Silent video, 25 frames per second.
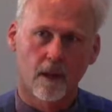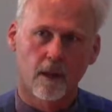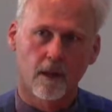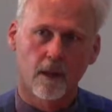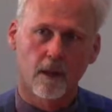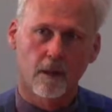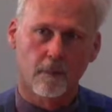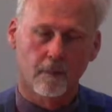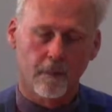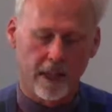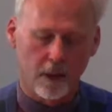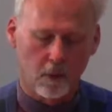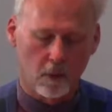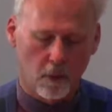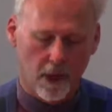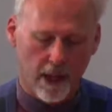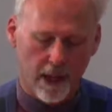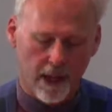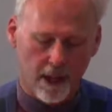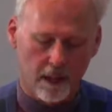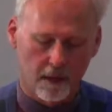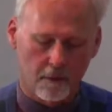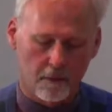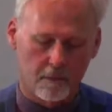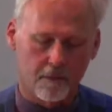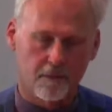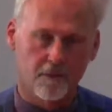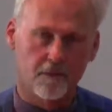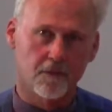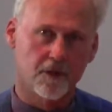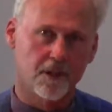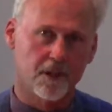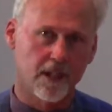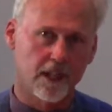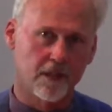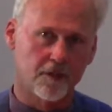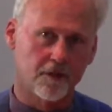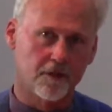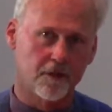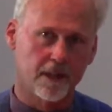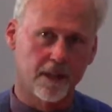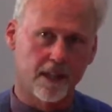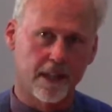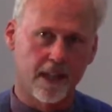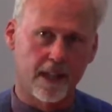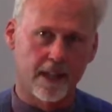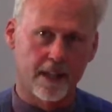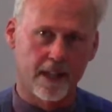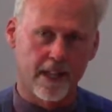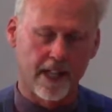Meanwhile, says
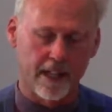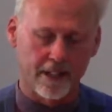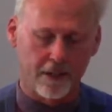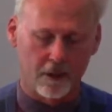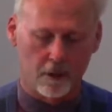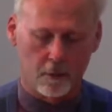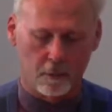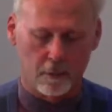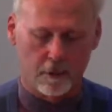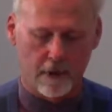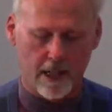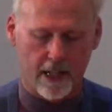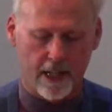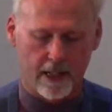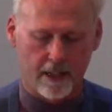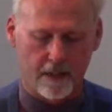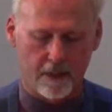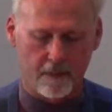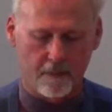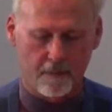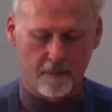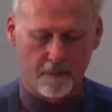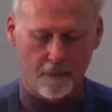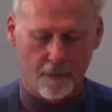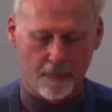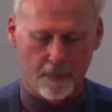Nathaniel Brandon,